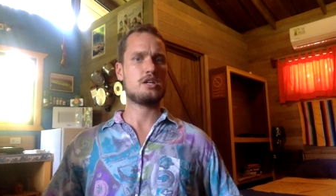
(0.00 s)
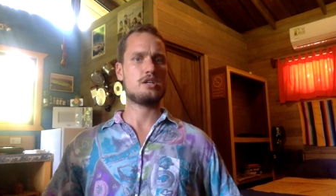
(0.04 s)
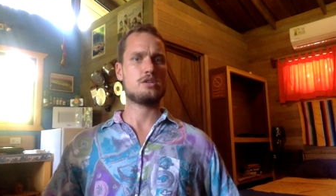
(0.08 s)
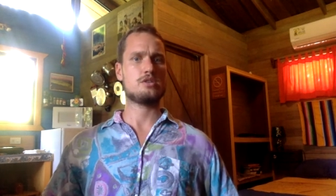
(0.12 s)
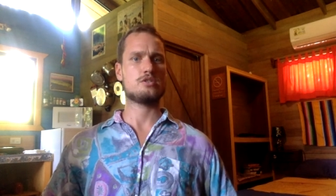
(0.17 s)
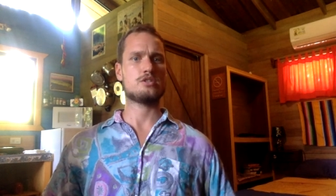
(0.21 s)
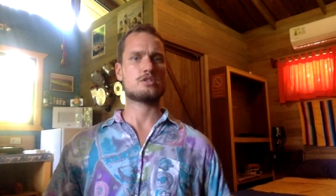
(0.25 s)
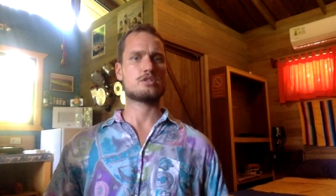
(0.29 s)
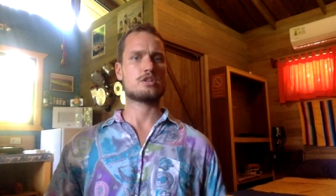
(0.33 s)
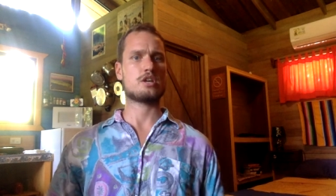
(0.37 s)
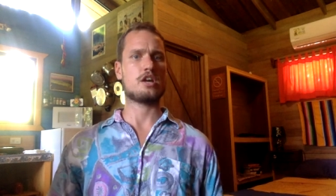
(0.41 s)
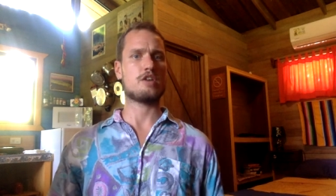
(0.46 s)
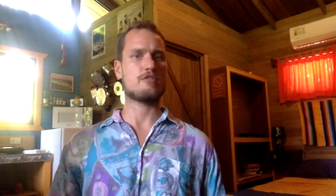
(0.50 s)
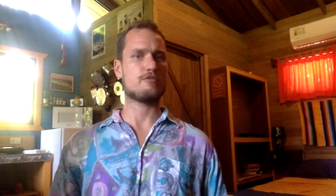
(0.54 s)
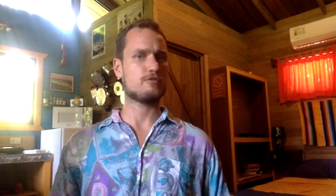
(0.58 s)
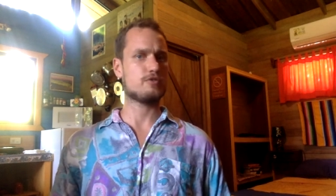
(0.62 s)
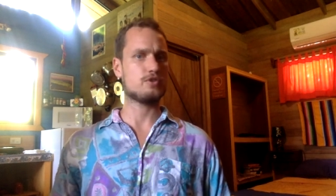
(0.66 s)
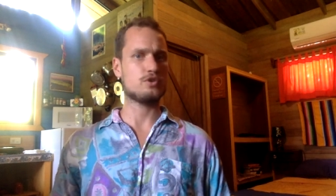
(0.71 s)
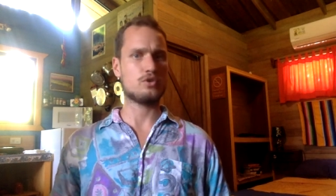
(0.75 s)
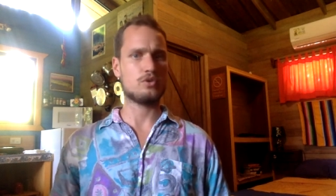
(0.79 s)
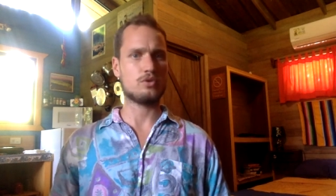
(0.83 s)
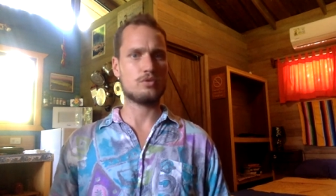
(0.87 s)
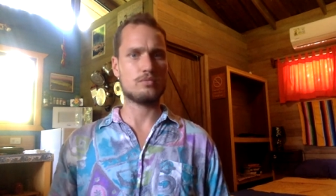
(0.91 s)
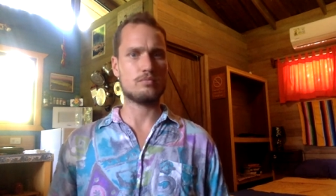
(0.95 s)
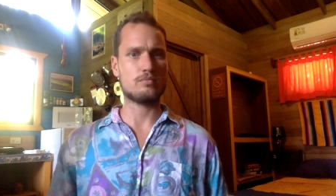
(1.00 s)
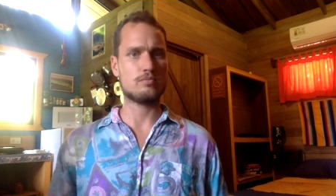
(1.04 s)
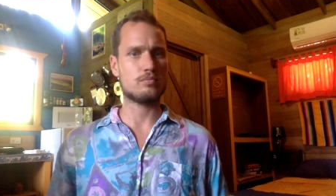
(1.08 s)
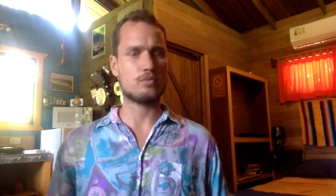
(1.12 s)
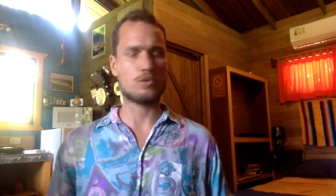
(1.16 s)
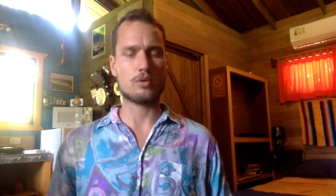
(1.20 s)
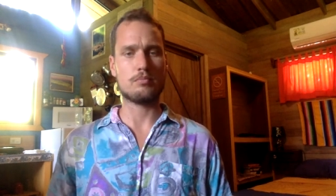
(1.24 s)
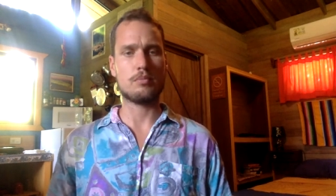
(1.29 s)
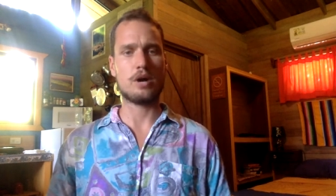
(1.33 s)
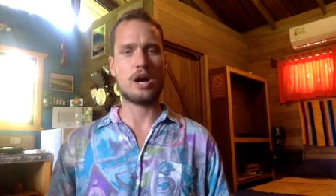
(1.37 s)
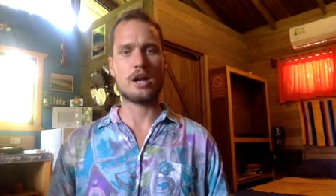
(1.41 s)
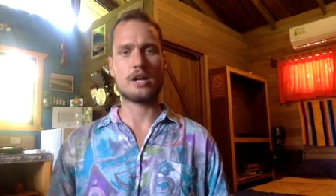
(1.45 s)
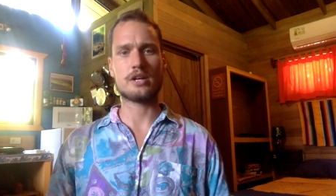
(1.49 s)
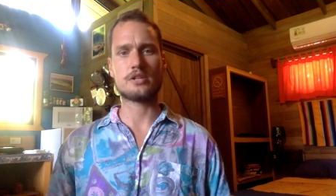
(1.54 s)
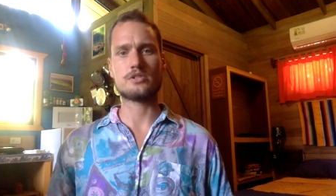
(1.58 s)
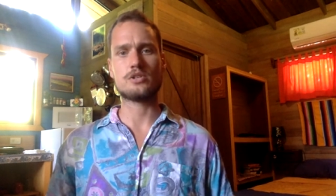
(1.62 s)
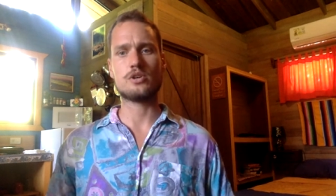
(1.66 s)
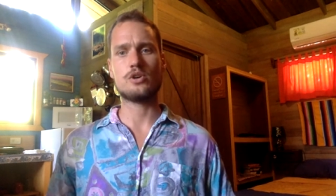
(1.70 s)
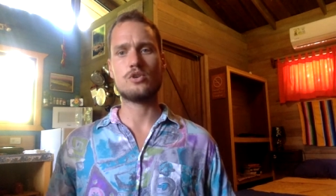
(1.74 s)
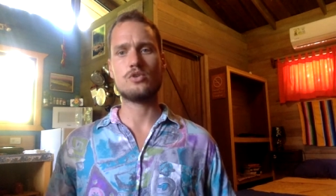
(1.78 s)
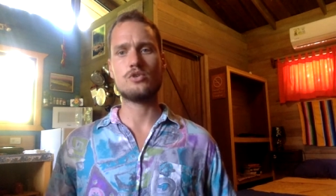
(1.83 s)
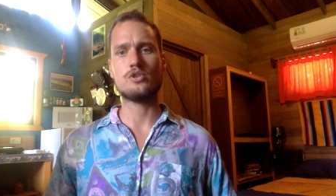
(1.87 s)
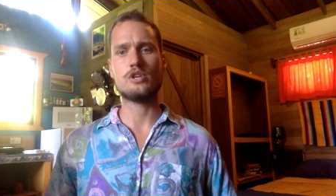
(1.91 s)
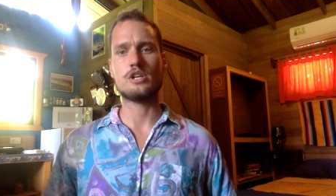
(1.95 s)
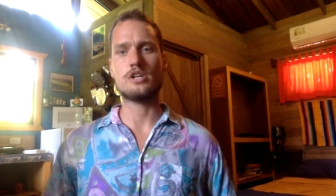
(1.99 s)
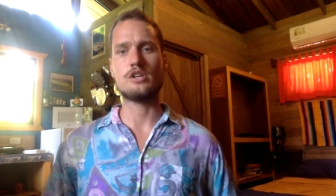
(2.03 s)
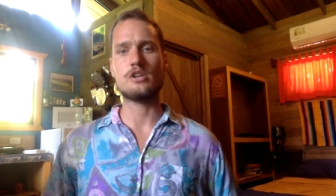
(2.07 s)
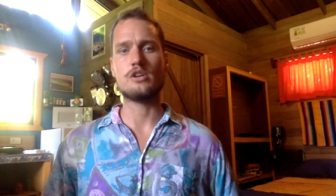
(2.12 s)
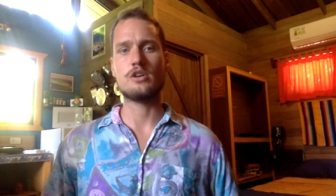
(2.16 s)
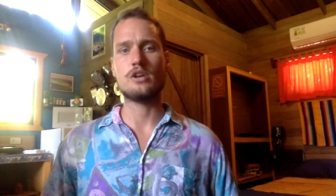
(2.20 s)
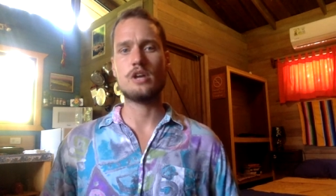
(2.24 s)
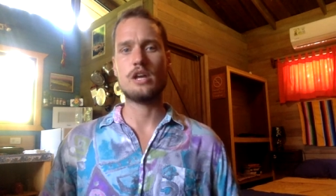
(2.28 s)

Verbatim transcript: You just kind of feel more monotone and,